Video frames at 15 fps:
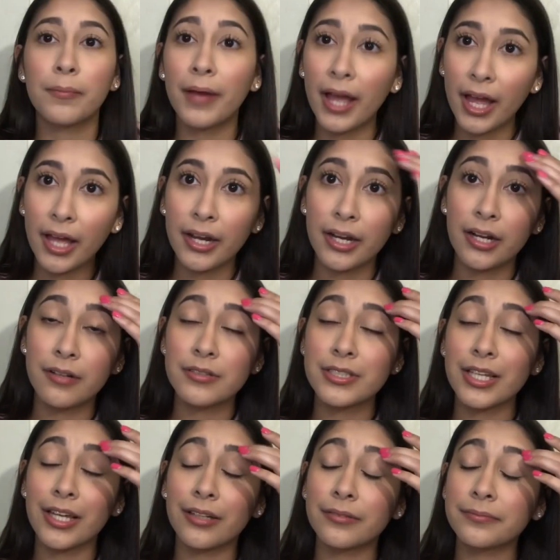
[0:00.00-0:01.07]
bad. And I
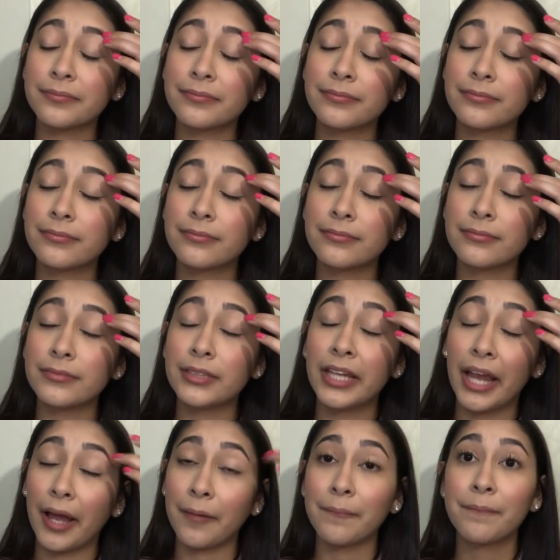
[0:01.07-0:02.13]
was like,
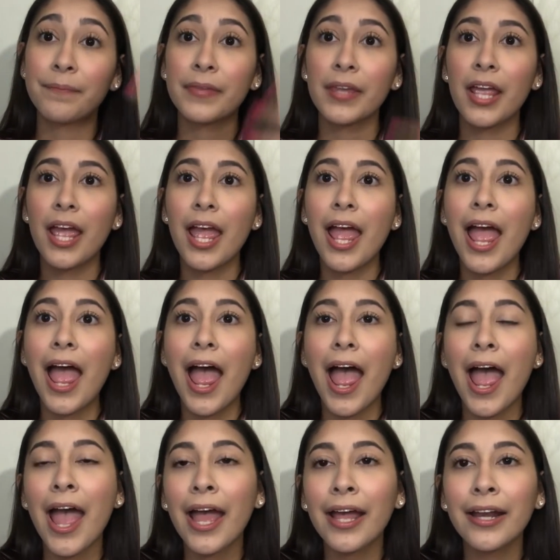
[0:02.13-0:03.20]
yeah.
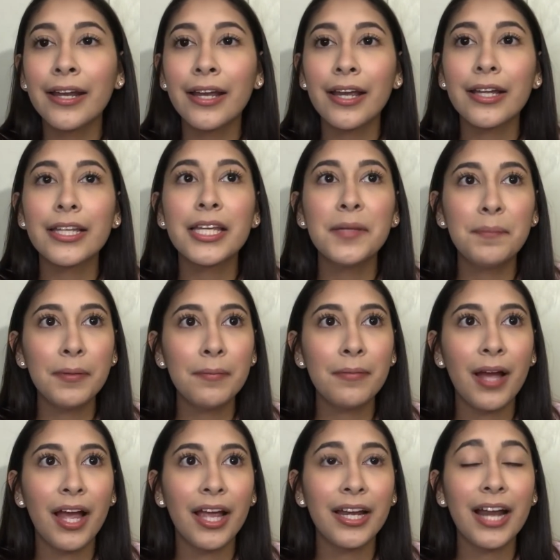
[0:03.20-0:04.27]
And keep in
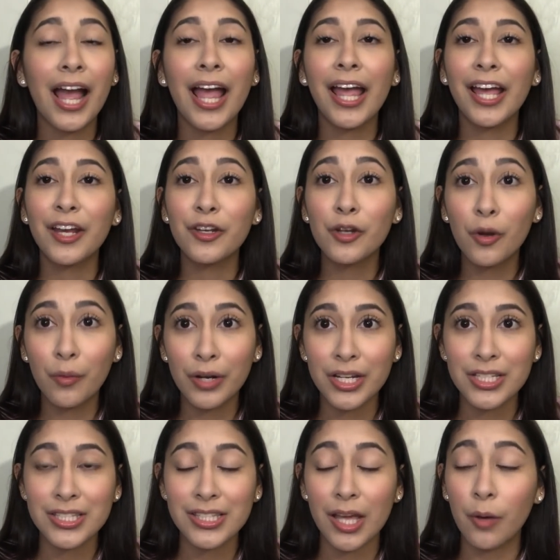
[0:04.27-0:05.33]
mind, I had
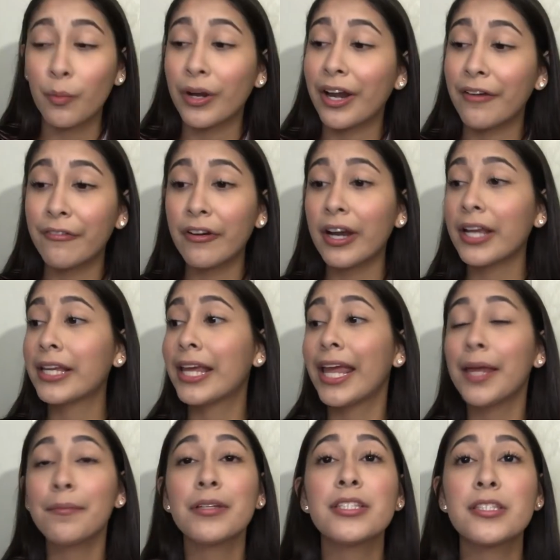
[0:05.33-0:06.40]
noticed that whenever I
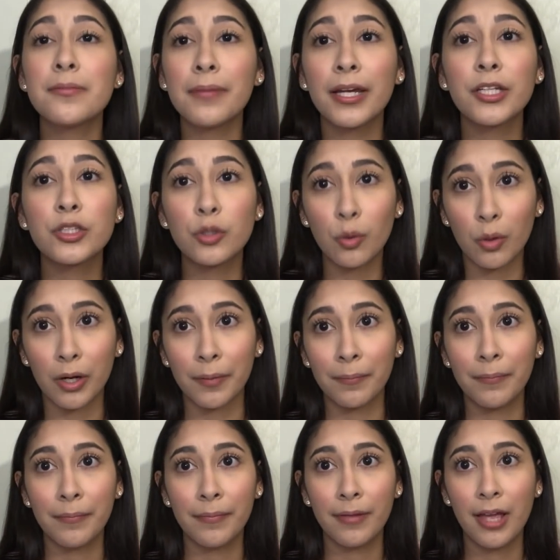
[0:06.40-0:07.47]
came into my
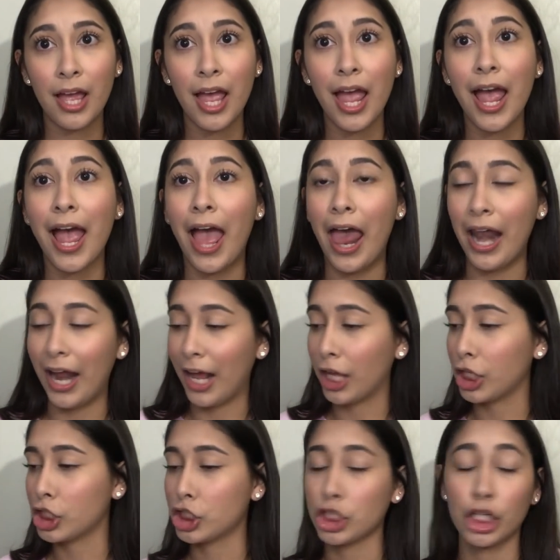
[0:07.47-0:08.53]
dorm and
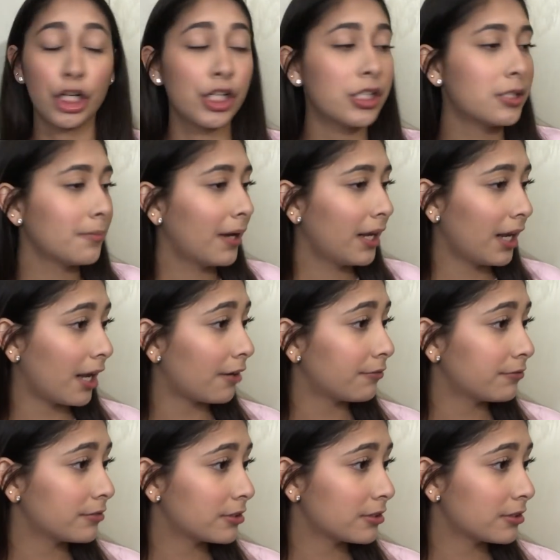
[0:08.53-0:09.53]
I turned to my left